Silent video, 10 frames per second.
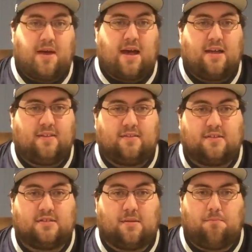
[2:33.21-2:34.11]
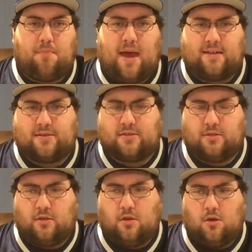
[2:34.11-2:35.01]
I think this is the
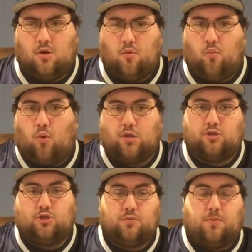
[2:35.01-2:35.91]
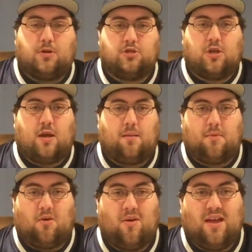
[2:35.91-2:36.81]
best 1-2 punch
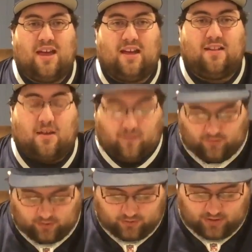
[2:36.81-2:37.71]
combo in the NFL.